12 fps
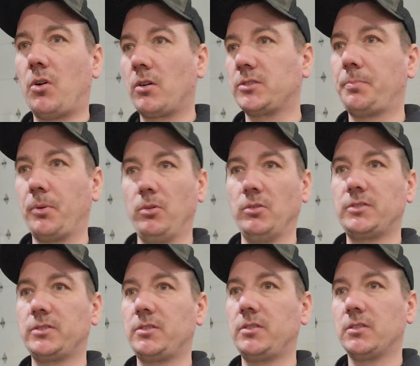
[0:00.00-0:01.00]
launch
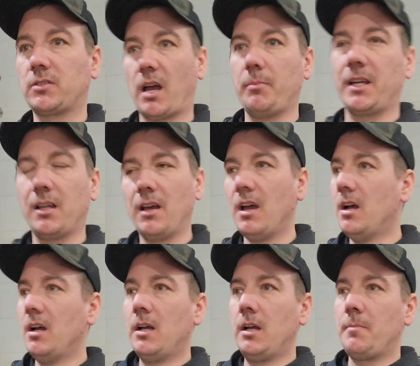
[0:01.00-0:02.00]
boost, timing,
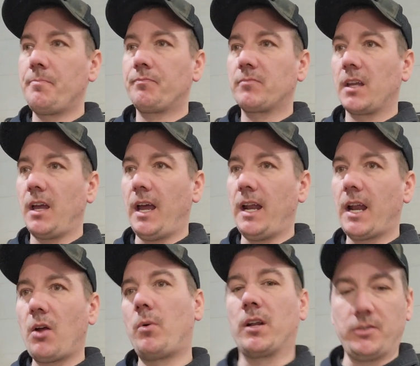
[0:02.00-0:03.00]
and I
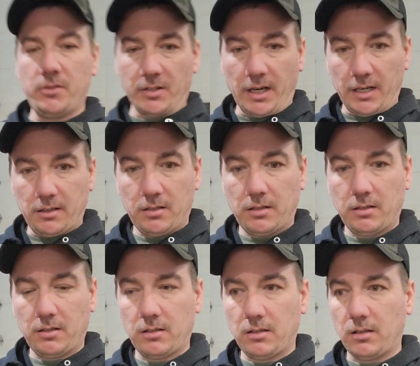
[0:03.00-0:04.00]
don't want to do that.
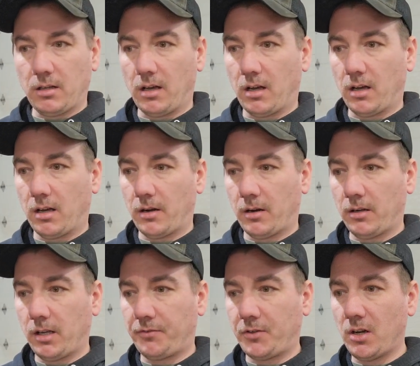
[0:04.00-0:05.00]
Uh,
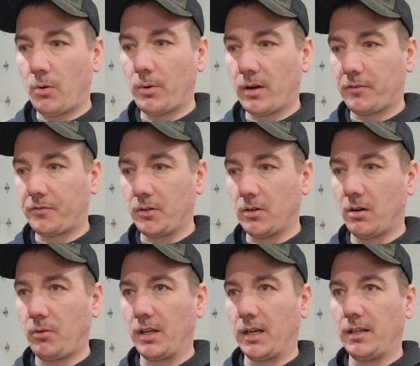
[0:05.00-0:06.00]
if you know enough, you
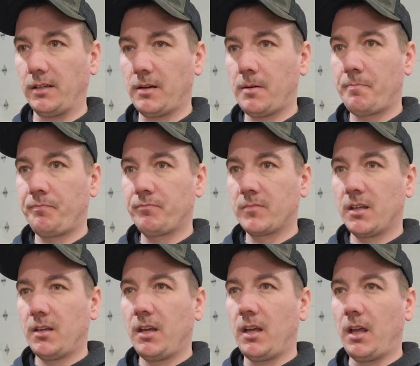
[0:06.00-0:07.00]
know that it,
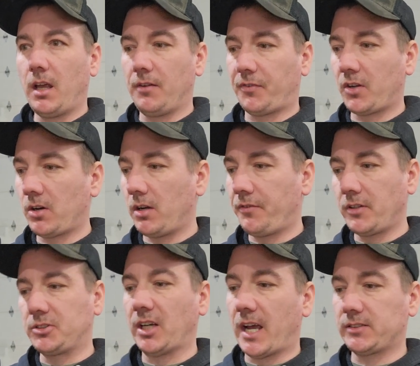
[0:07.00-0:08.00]
if your if your
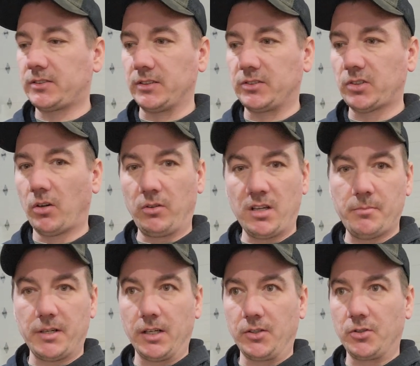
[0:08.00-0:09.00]
chassis is so
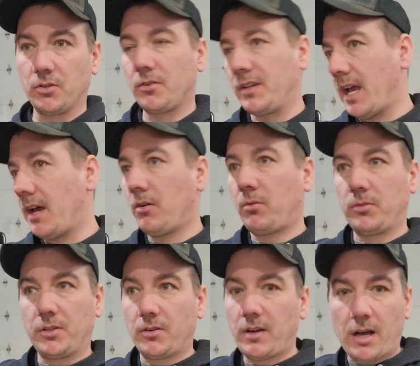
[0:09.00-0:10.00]
limited, you're now
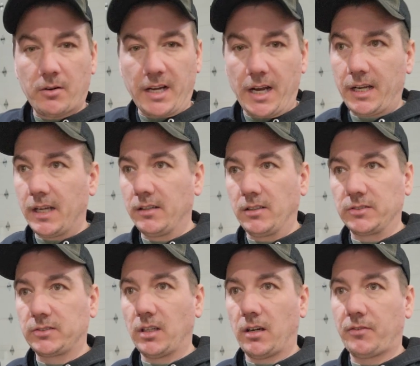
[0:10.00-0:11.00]
you're now getting into
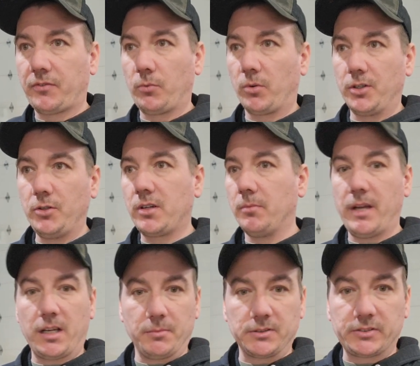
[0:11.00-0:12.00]
stuff where you can
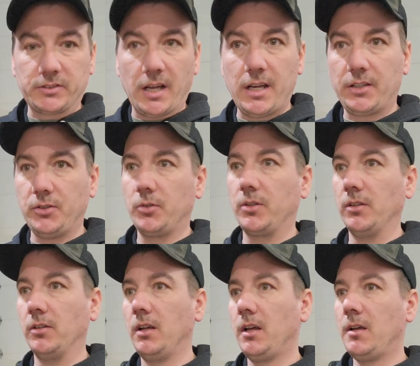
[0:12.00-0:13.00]
make a mistake, you can